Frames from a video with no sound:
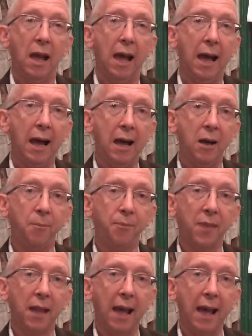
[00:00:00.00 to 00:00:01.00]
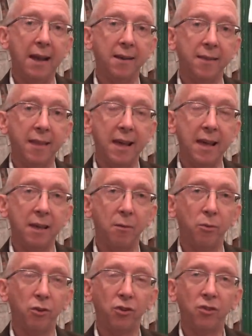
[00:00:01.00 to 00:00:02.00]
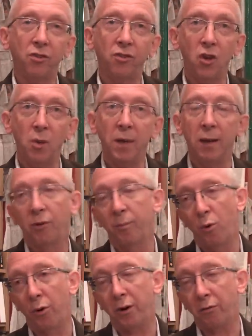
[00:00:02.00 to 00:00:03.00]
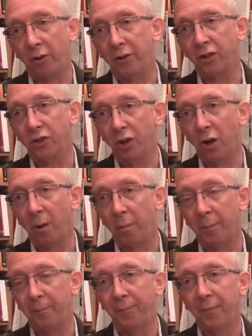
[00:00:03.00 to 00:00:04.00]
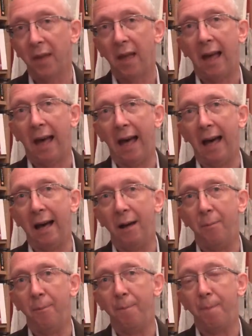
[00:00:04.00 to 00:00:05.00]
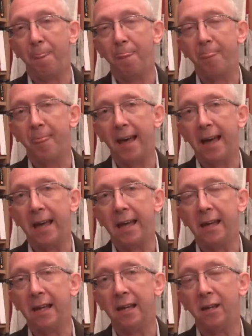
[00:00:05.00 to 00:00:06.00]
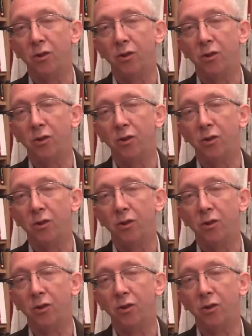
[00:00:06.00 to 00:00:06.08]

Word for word: Um, and they were just assuming it was more an erotic shop. Hmm. Um, they